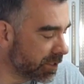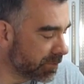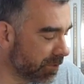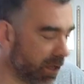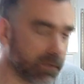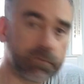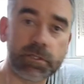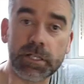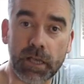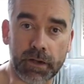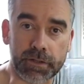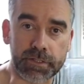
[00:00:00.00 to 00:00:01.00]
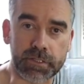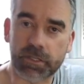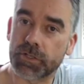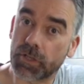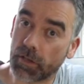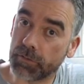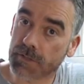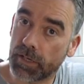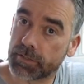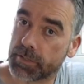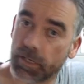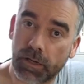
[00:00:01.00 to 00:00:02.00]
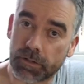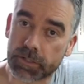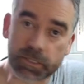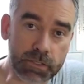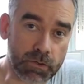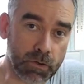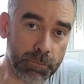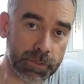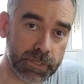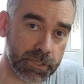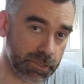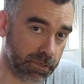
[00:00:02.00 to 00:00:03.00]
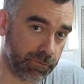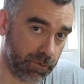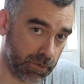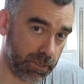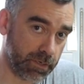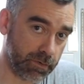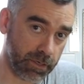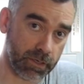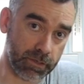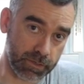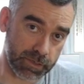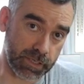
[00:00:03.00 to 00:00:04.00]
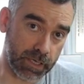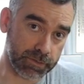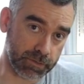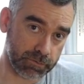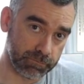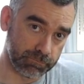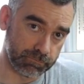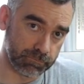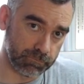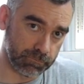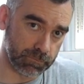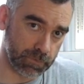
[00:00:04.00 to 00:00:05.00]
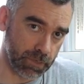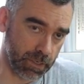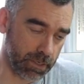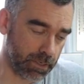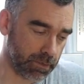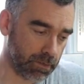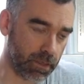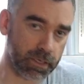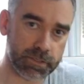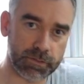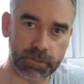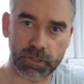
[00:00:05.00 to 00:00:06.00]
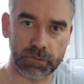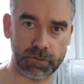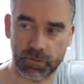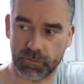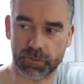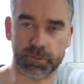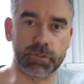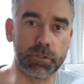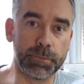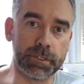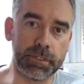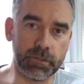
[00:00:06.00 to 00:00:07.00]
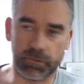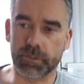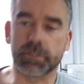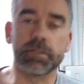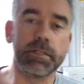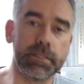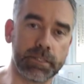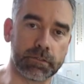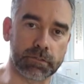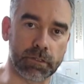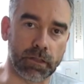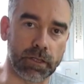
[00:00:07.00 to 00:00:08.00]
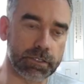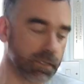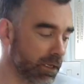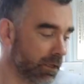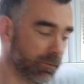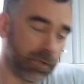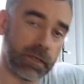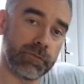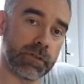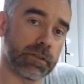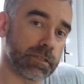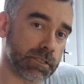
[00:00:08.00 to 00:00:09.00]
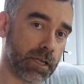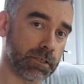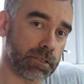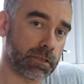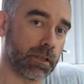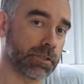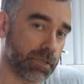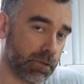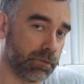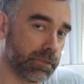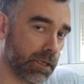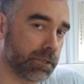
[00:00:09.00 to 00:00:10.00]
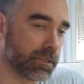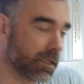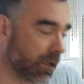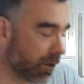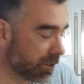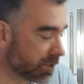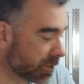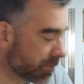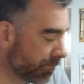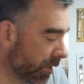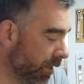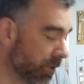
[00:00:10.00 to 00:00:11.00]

I did add seat harnesses, because you're allowed to add seat harnesses in a competition if you're entering into the standard class. You can, there's the there's the detailed class, but even in the standard class you're allowed to add seat harnesses.